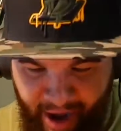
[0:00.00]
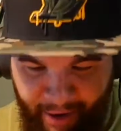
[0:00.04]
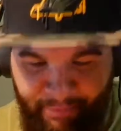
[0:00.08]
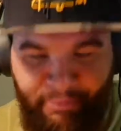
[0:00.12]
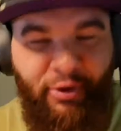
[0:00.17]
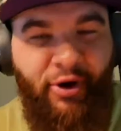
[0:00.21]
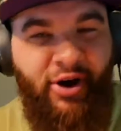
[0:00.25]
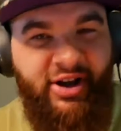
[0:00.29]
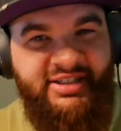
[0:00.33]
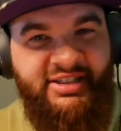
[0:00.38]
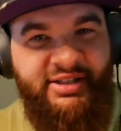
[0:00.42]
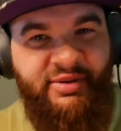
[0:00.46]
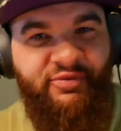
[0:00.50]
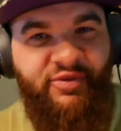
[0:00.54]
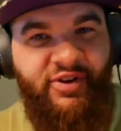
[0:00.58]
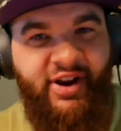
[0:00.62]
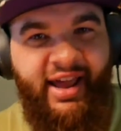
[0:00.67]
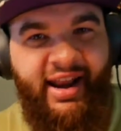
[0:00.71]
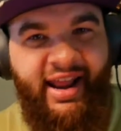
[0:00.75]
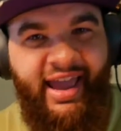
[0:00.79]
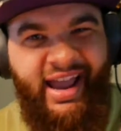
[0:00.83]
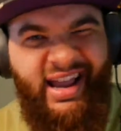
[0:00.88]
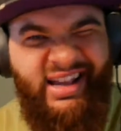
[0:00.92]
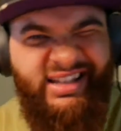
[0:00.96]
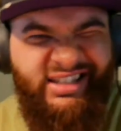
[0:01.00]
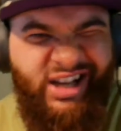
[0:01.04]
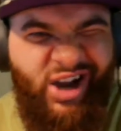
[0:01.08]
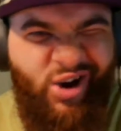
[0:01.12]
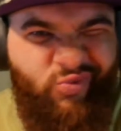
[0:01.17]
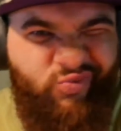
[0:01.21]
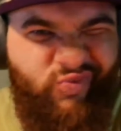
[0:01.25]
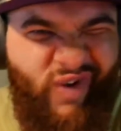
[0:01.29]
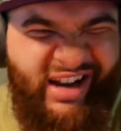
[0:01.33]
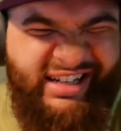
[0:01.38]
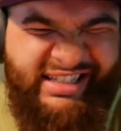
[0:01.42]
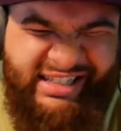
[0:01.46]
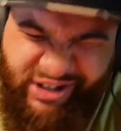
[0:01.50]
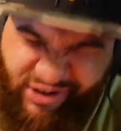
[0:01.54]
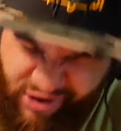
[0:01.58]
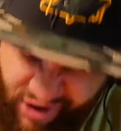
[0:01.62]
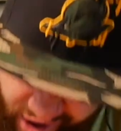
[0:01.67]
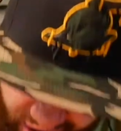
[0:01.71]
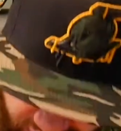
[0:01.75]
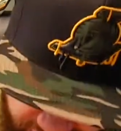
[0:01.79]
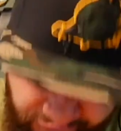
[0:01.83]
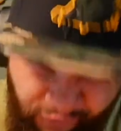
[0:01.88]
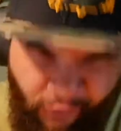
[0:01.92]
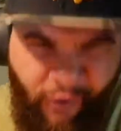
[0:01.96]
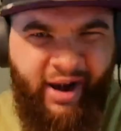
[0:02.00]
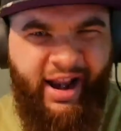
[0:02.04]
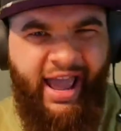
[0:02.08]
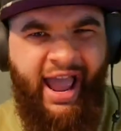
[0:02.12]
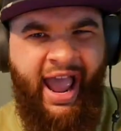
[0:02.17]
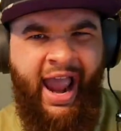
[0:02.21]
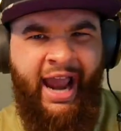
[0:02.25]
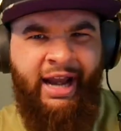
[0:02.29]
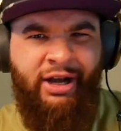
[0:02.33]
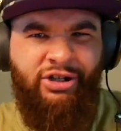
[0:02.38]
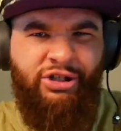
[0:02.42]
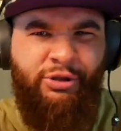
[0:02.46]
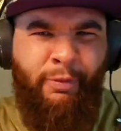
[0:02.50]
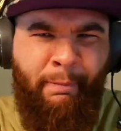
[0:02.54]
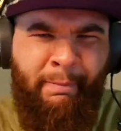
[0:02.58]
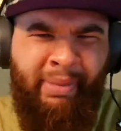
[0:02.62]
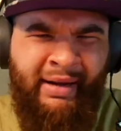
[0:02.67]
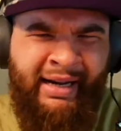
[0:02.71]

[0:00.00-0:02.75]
I brought some for that ass. Eraser for the haters.